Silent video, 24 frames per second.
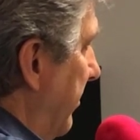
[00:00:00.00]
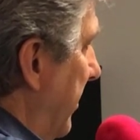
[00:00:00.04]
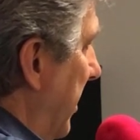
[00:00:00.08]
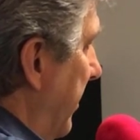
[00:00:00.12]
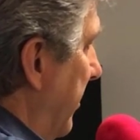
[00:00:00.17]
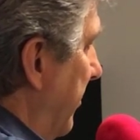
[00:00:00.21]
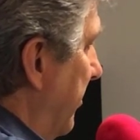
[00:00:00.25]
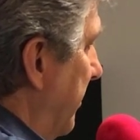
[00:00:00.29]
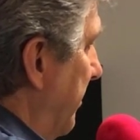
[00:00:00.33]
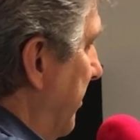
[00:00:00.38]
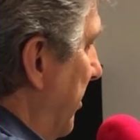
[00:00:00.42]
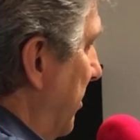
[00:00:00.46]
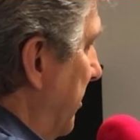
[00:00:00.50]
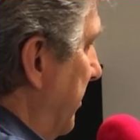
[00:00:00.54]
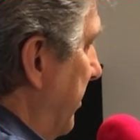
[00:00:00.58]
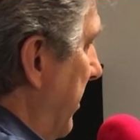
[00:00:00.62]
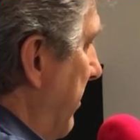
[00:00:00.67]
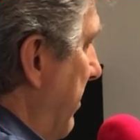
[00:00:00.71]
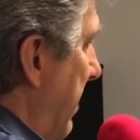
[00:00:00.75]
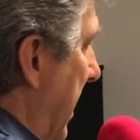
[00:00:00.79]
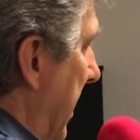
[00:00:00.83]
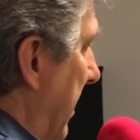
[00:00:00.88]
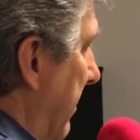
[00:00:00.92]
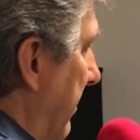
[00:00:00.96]
mother's supposed to
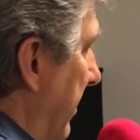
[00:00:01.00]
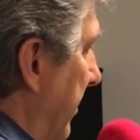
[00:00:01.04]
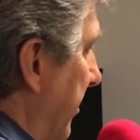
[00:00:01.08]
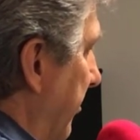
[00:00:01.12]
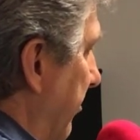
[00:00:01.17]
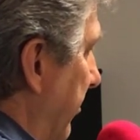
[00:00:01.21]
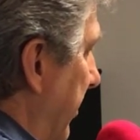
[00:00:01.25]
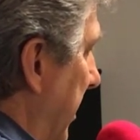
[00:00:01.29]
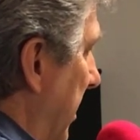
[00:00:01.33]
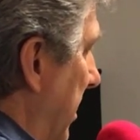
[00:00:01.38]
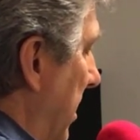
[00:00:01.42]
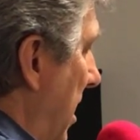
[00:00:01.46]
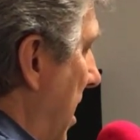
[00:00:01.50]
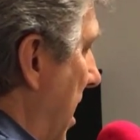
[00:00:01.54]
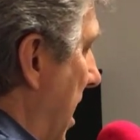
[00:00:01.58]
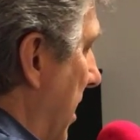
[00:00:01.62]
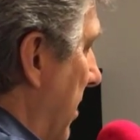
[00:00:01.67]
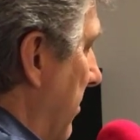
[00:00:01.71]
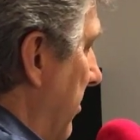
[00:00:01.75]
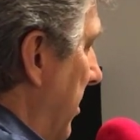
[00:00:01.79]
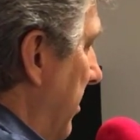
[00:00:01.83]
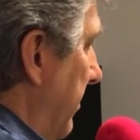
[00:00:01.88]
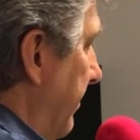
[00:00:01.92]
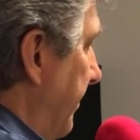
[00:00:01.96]
be back around 3
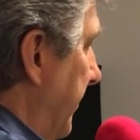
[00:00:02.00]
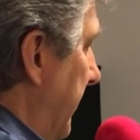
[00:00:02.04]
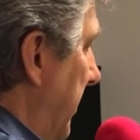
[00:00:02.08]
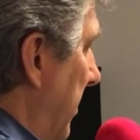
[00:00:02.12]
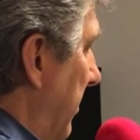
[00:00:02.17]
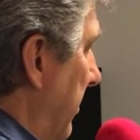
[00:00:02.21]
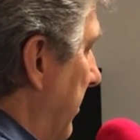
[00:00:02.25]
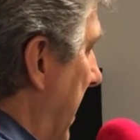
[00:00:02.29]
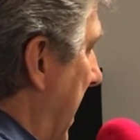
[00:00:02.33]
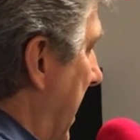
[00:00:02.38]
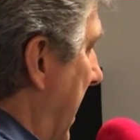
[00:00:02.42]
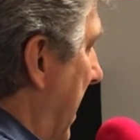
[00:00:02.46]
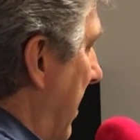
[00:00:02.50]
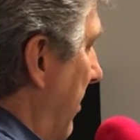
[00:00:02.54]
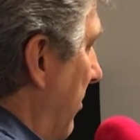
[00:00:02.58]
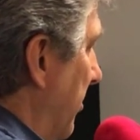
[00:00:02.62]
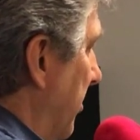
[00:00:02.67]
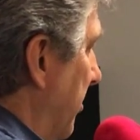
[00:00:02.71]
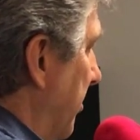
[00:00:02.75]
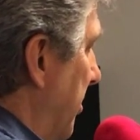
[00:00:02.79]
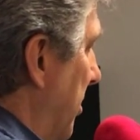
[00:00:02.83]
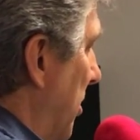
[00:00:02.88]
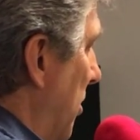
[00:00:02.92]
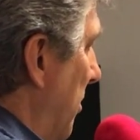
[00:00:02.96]
o'clock. Well,
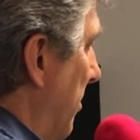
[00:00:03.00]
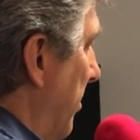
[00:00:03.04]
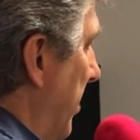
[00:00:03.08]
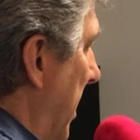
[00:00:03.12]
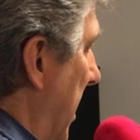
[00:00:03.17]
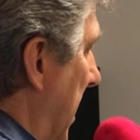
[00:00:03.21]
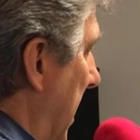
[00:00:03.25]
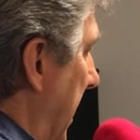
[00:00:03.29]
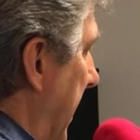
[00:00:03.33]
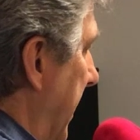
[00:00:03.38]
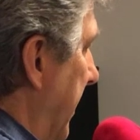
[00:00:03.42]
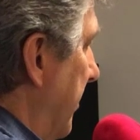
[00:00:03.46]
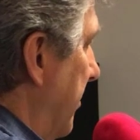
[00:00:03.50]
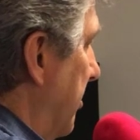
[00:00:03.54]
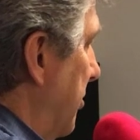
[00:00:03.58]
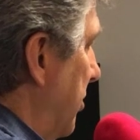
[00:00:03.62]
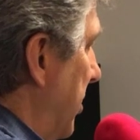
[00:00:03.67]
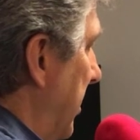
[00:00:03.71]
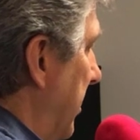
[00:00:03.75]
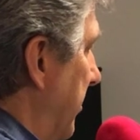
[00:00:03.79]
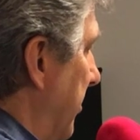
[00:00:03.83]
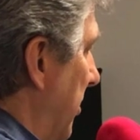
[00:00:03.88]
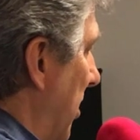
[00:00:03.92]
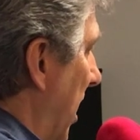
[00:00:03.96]
hours go by and
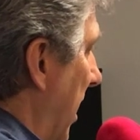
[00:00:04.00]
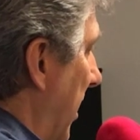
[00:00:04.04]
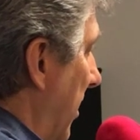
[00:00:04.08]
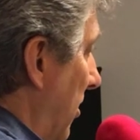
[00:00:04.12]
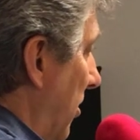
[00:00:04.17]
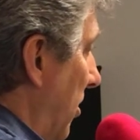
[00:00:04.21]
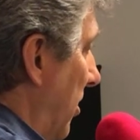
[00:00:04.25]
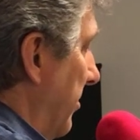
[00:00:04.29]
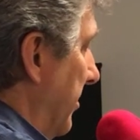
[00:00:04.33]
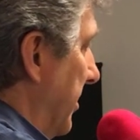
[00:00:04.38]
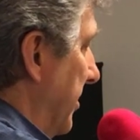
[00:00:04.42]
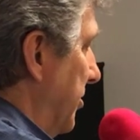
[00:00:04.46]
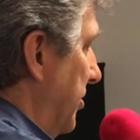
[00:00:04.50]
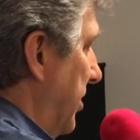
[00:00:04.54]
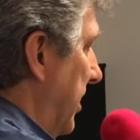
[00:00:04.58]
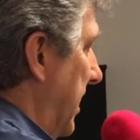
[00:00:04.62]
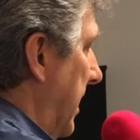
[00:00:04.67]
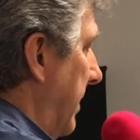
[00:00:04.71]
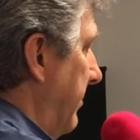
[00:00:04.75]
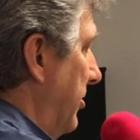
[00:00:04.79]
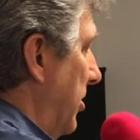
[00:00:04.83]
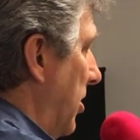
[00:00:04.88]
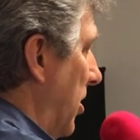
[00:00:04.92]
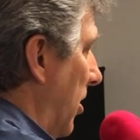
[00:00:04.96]
she's not home, and she
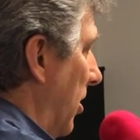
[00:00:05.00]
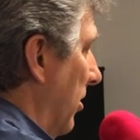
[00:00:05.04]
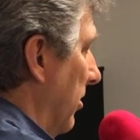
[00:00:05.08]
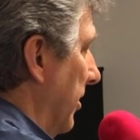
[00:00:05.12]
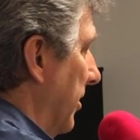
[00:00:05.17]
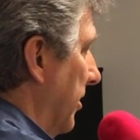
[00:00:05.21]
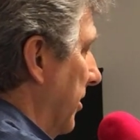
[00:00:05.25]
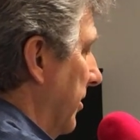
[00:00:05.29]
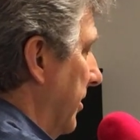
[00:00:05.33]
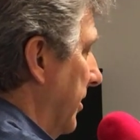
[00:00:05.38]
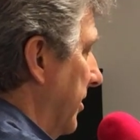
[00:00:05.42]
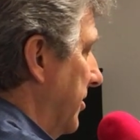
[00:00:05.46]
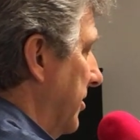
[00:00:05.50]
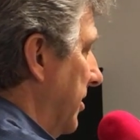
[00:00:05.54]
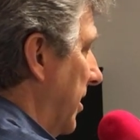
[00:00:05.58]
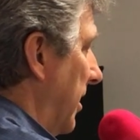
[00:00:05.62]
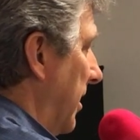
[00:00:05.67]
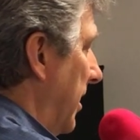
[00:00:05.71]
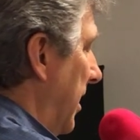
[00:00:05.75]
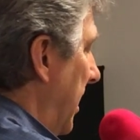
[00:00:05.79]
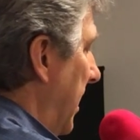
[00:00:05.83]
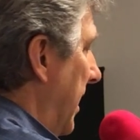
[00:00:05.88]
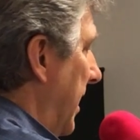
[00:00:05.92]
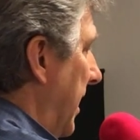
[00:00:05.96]
keeps calling her and
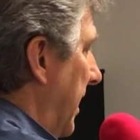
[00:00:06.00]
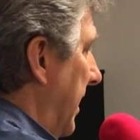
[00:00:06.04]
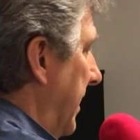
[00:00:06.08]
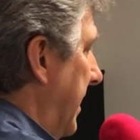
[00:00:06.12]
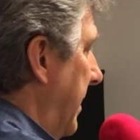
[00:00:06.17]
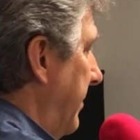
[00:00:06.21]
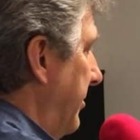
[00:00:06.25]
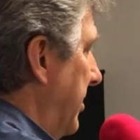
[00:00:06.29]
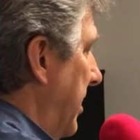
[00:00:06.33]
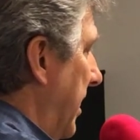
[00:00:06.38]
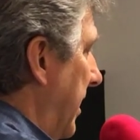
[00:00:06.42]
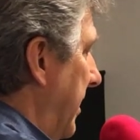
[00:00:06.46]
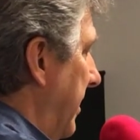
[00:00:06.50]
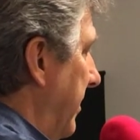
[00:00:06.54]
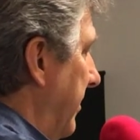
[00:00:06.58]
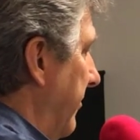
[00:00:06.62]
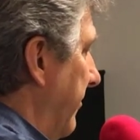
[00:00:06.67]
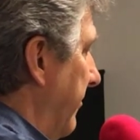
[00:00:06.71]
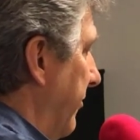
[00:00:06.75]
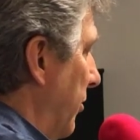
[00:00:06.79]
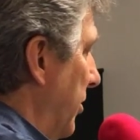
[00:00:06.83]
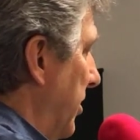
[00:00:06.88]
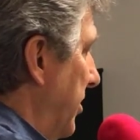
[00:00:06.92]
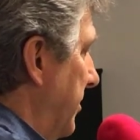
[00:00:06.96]
keeps
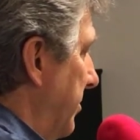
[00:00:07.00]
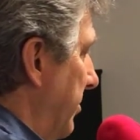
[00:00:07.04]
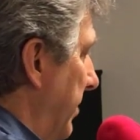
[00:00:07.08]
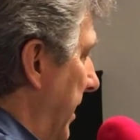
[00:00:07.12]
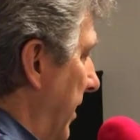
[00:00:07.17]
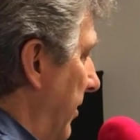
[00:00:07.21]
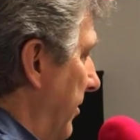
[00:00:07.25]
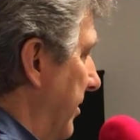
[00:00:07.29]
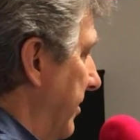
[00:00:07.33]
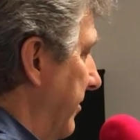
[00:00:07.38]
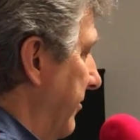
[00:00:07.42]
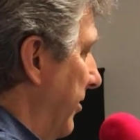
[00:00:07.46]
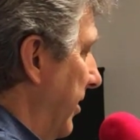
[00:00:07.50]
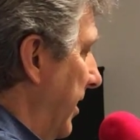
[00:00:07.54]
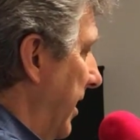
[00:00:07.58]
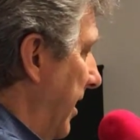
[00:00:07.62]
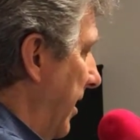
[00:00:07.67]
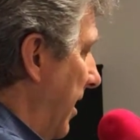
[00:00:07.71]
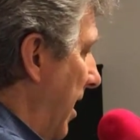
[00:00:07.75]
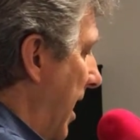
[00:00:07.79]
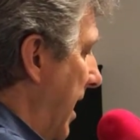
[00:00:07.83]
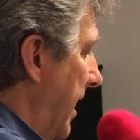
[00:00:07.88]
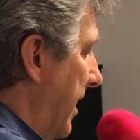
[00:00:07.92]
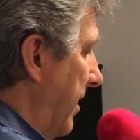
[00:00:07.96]
getting voicemail, and it's very
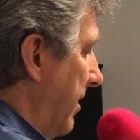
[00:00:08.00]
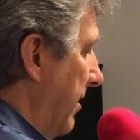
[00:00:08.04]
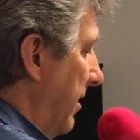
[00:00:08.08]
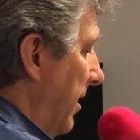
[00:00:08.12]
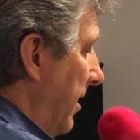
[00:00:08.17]
unlike